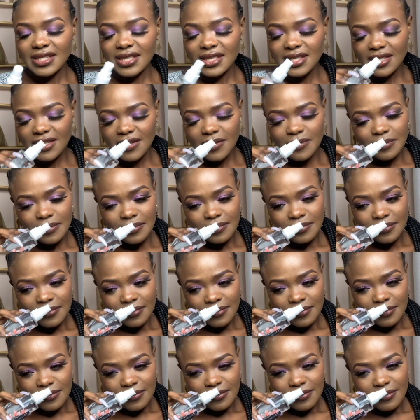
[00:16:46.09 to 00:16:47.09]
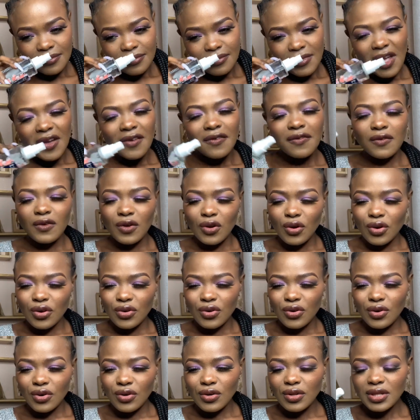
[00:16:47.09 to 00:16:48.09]
It's
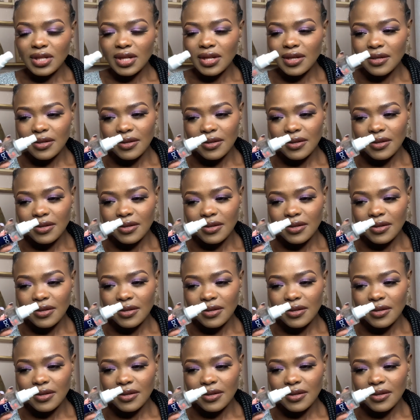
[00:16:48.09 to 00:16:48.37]
floral.